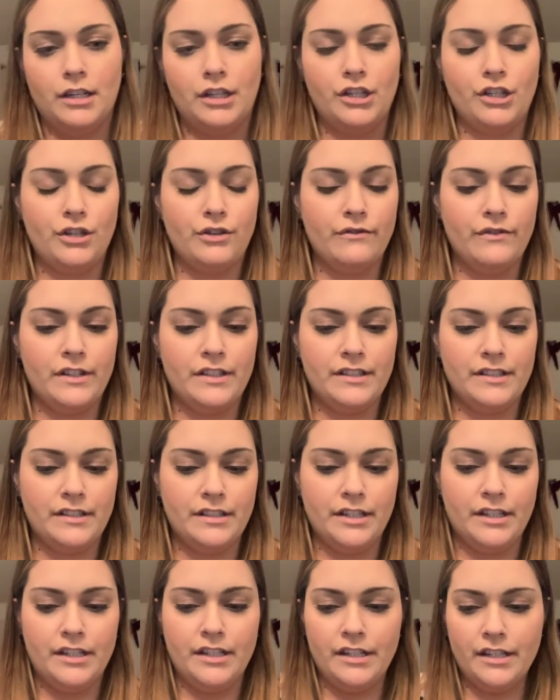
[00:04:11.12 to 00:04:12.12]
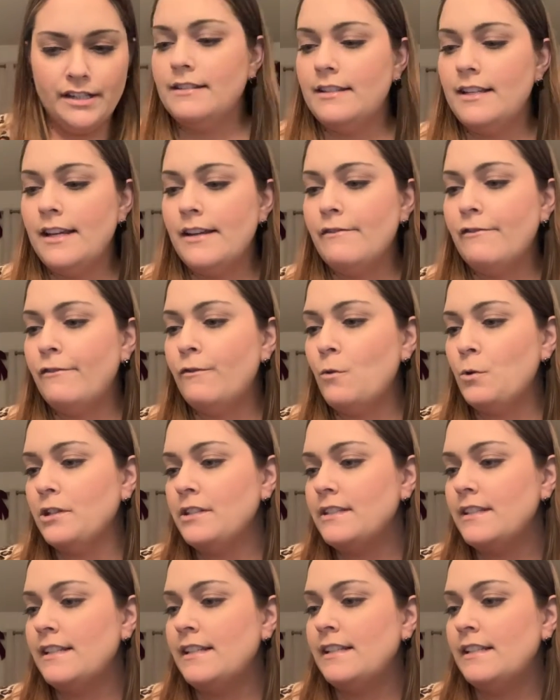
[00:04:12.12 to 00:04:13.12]
QVC. Day
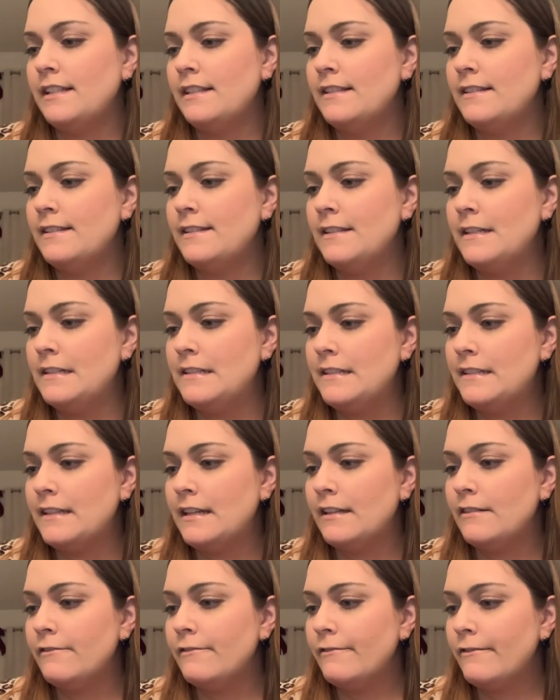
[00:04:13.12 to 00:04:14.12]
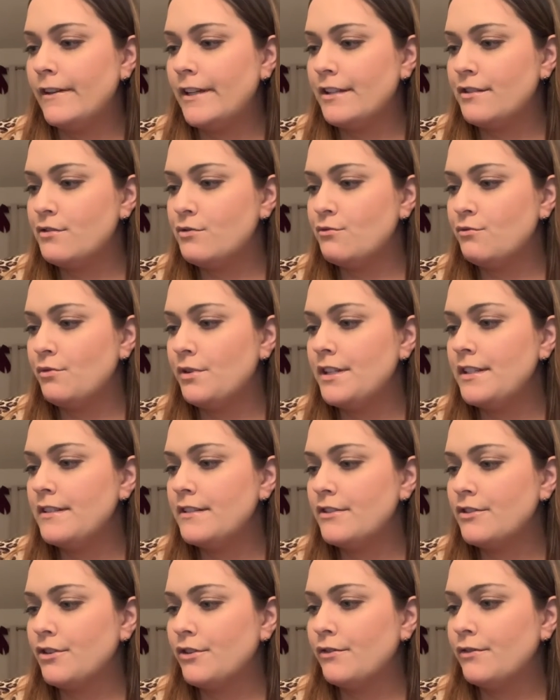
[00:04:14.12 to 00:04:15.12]
14 is the Skinfix
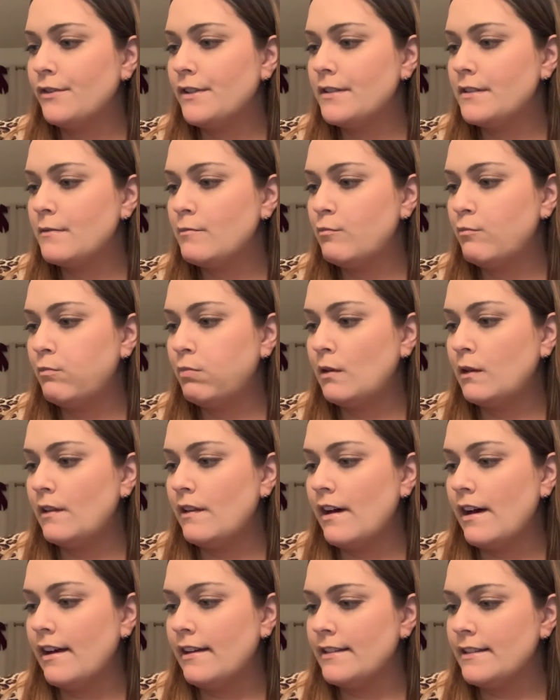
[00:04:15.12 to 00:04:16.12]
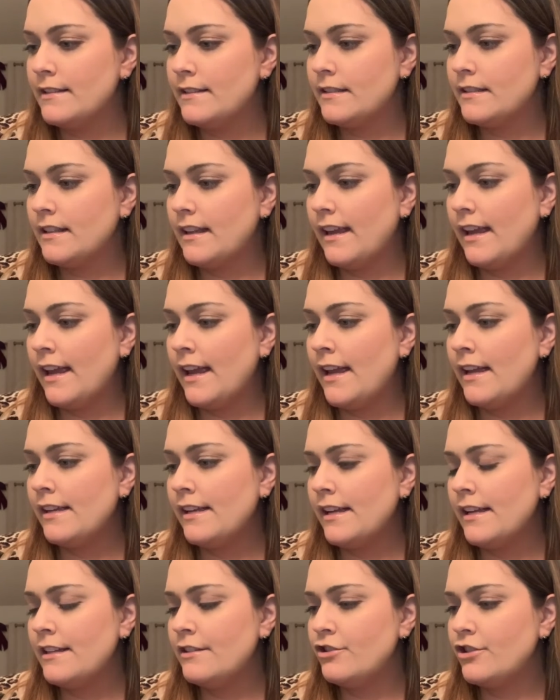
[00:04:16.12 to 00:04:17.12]
Resurface Plus
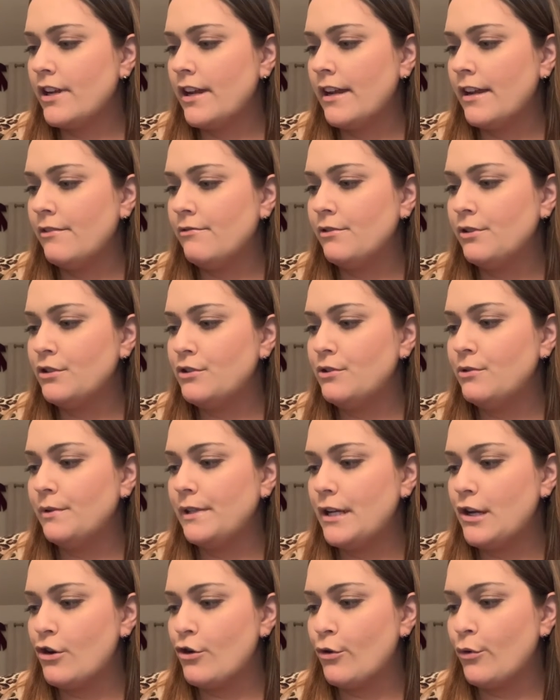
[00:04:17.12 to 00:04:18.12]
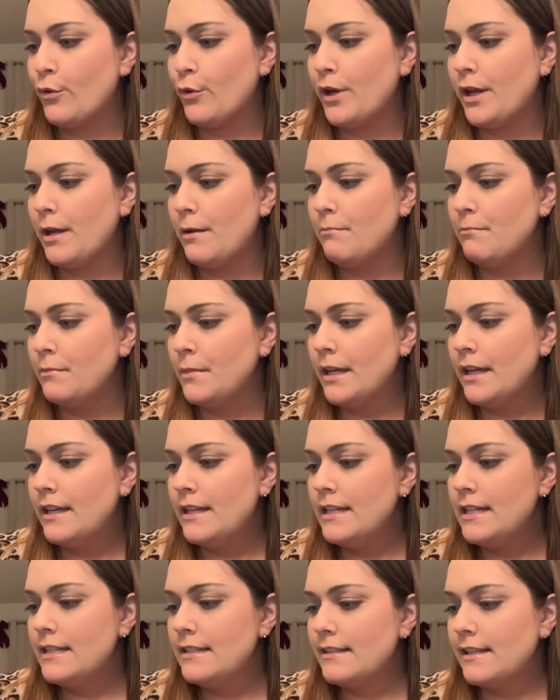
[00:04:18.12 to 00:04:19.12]
AHA Renewing Cream,
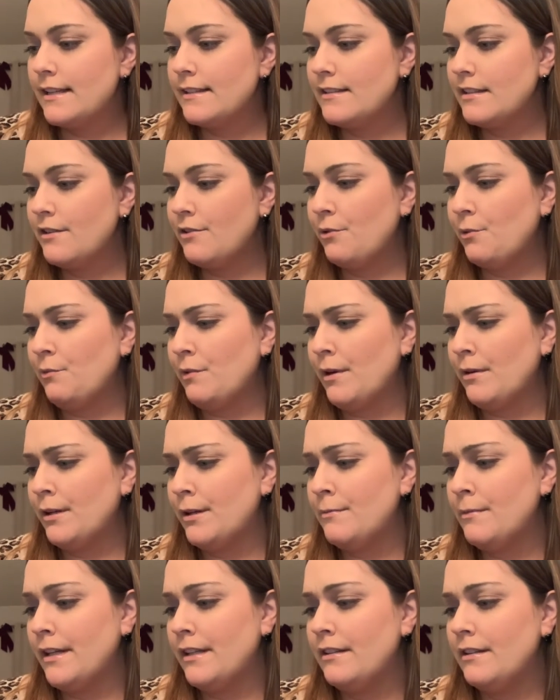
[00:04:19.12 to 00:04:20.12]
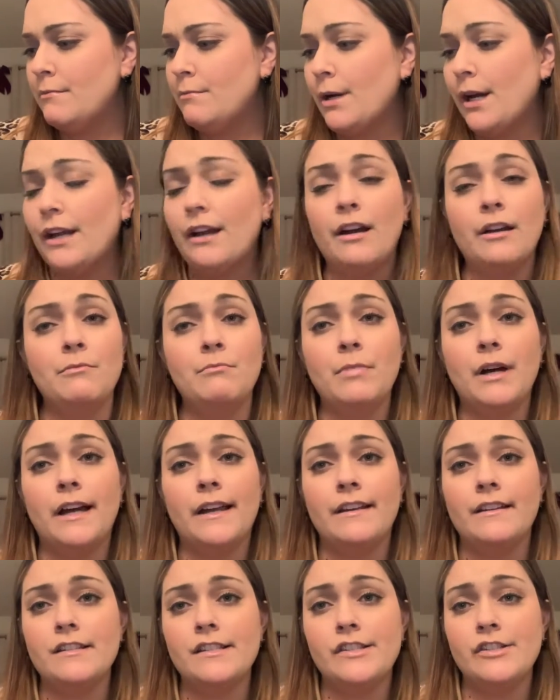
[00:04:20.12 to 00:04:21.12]
tested and recommended by
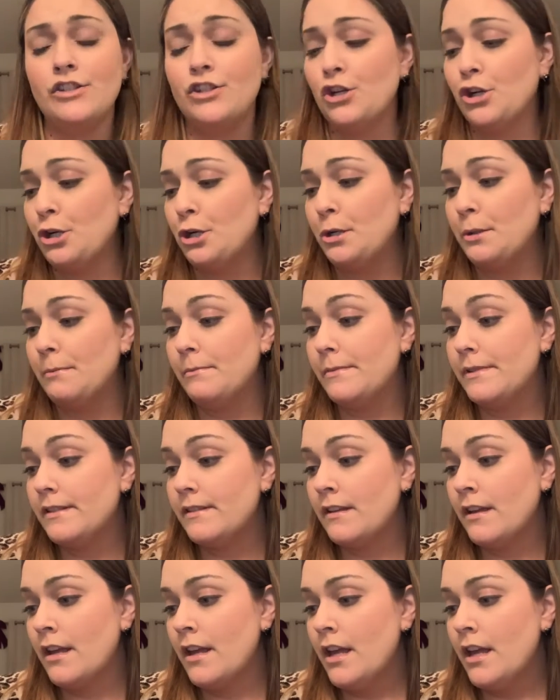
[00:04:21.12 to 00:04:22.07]
Unbiased Derms.